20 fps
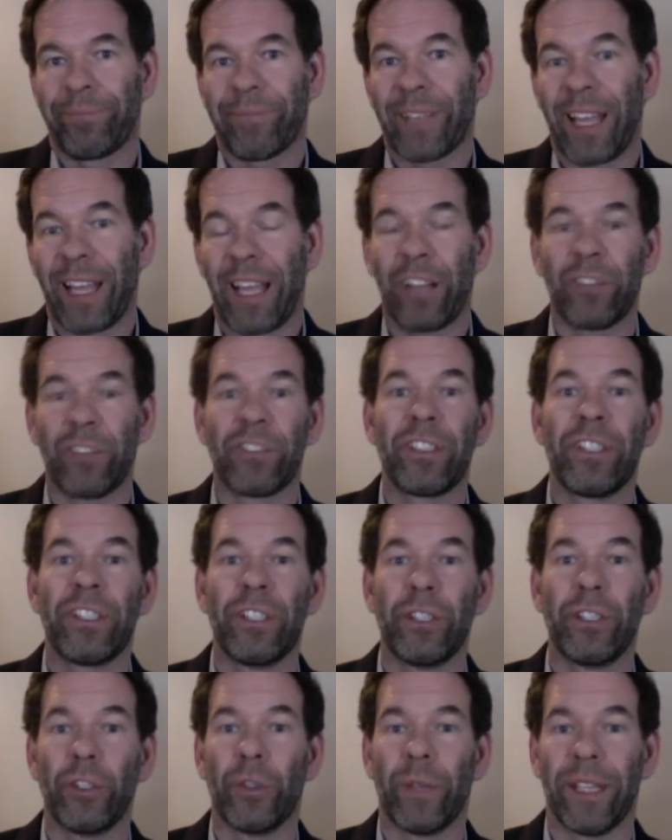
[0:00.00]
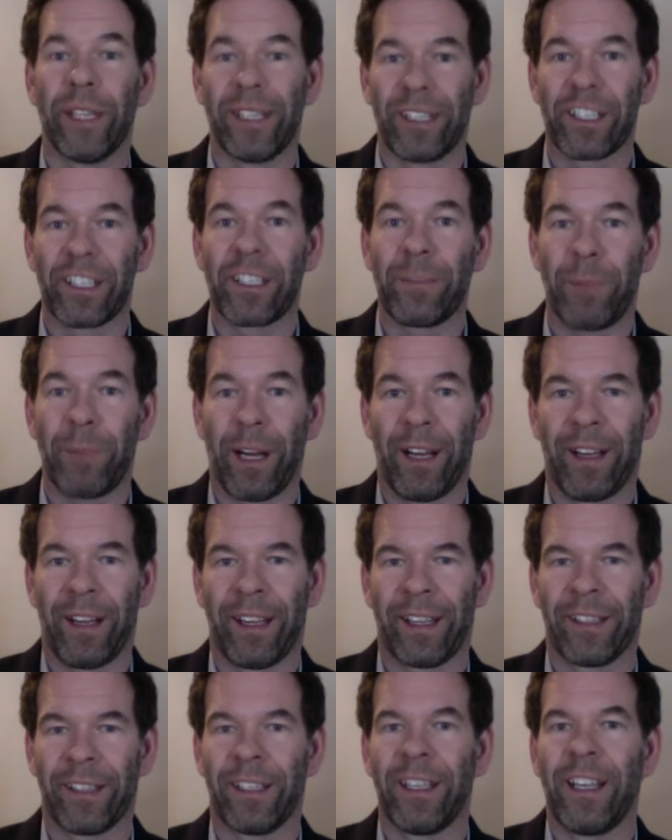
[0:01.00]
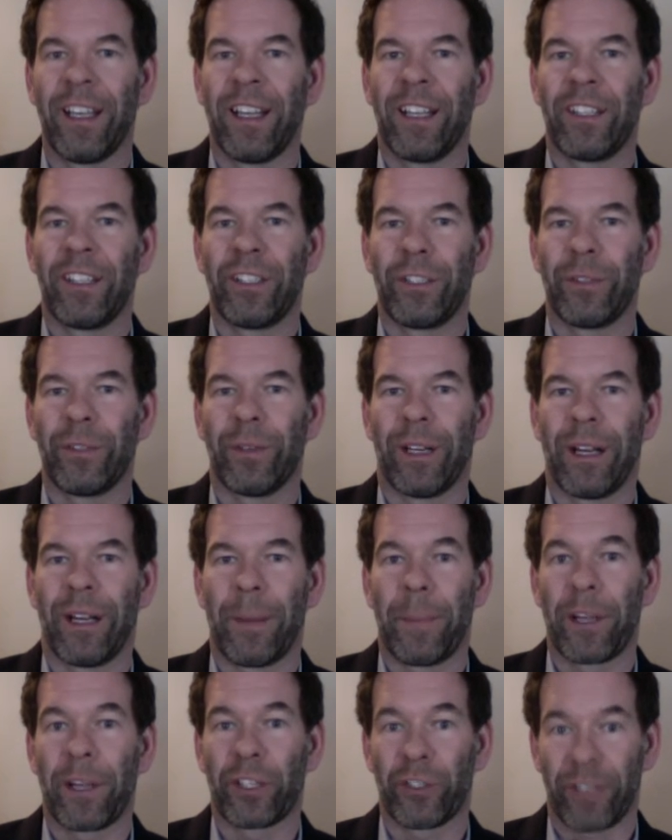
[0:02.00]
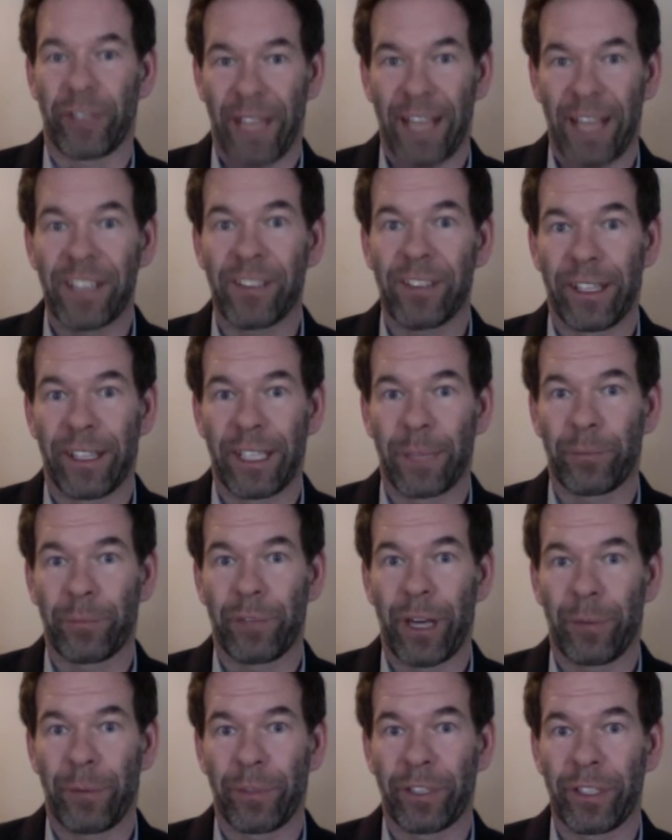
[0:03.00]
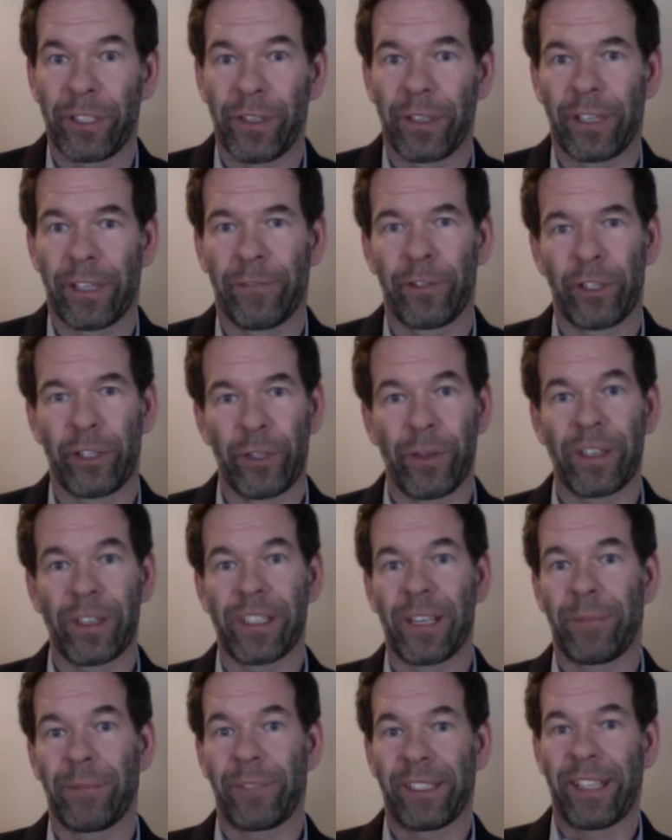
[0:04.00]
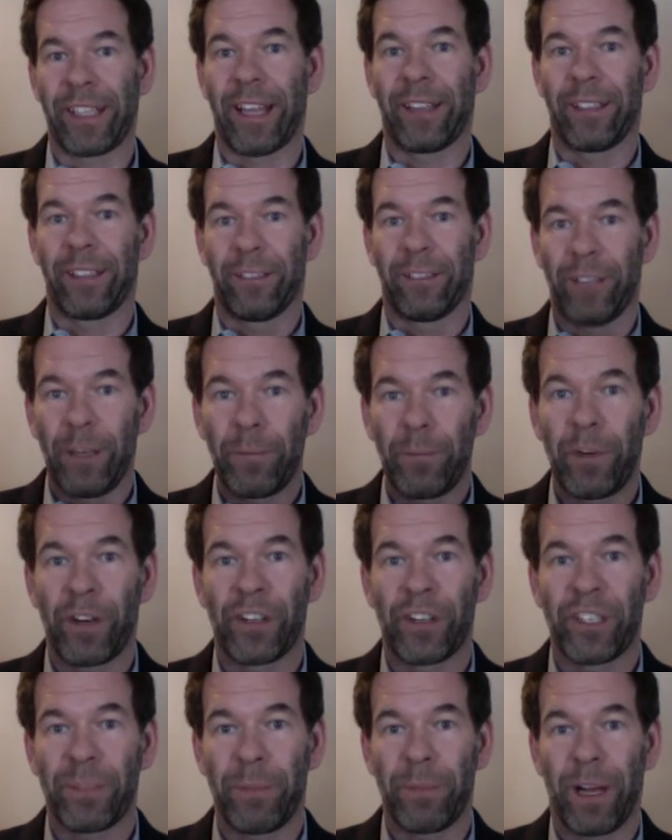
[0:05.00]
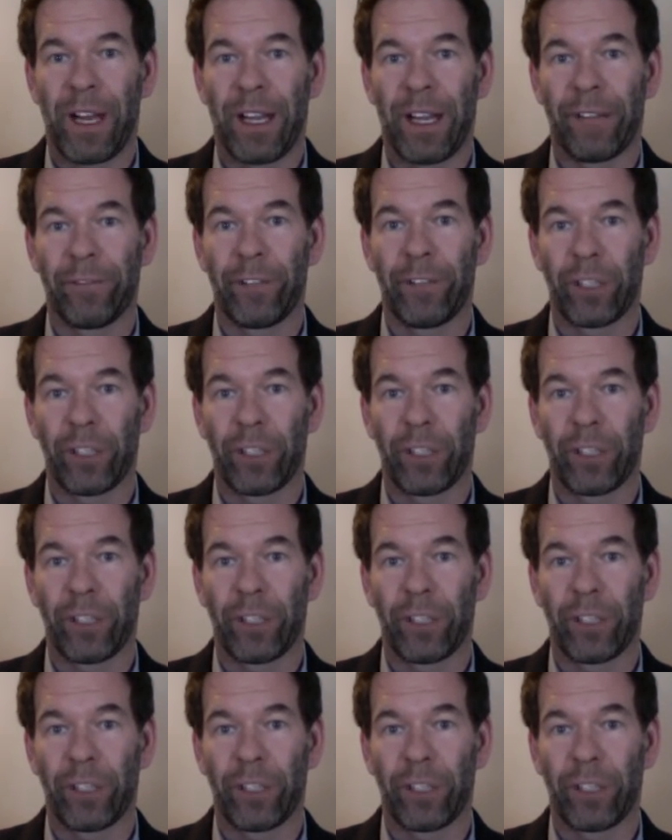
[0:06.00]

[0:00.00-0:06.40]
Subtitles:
L2 in the spine to make sure that's lined up properly too. And if you're doing something down in the lumbar spine for the